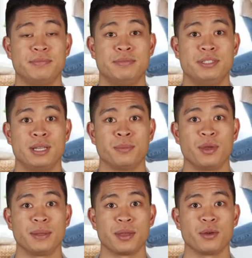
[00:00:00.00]

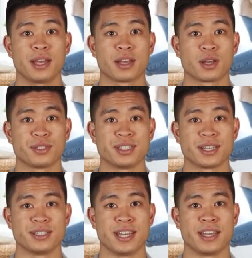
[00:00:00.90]
Supreme Air
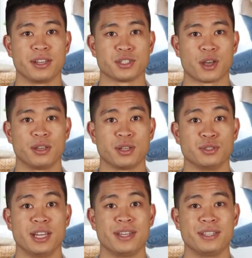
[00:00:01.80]
LLC San Antonio,
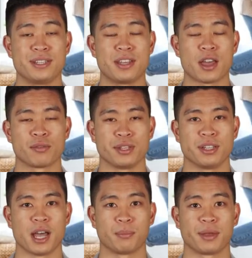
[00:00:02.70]
Texas offers
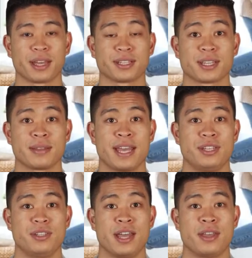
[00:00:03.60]
comprehensive
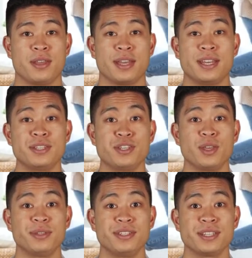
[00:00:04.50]
HVAC cleaning
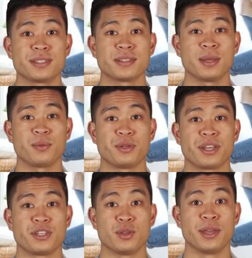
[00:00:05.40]
services that will
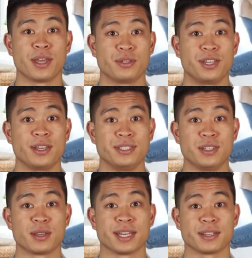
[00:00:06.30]
get your air ducts
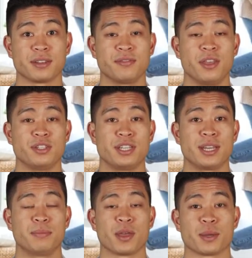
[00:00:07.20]
clean and
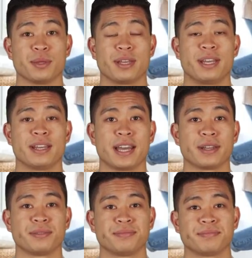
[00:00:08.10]
functioning properly
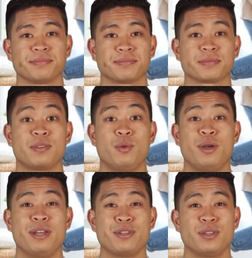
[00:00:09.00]
again.
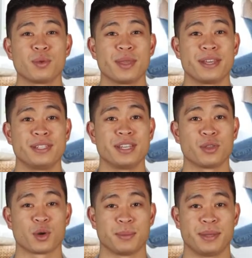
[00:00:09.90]
We use the latest
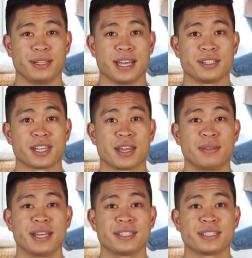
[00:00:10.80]
equipment and
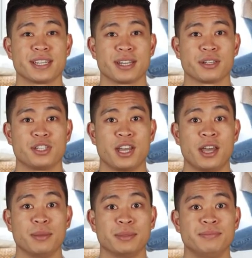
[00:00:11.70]
techniques to get the
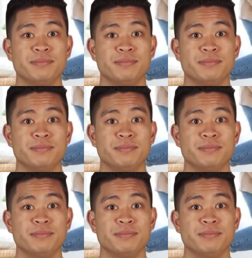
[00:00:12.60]
job.